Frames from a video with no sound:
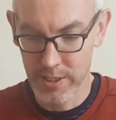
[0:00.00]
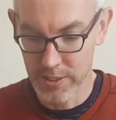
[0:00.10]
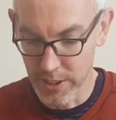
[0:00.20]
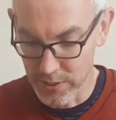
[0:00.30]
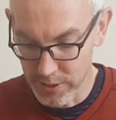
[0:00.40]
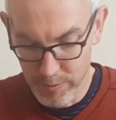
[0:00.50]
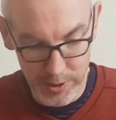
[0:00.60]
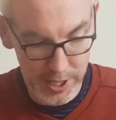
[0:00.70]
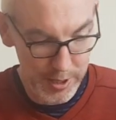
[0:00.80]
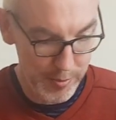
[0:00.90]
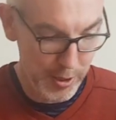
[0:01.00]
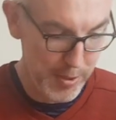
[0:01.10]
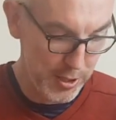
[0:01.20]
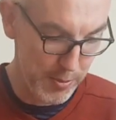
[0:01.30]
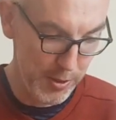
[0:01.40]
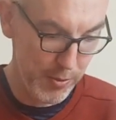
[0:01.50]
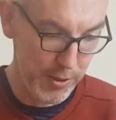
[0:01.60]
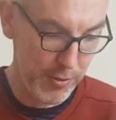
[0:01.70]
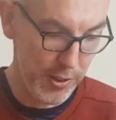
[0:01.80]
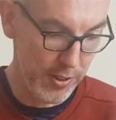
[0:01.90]
So somewhere my measurement
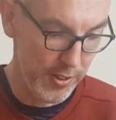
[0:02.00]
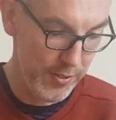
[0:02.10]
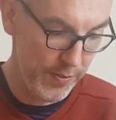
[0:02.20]
went wrong.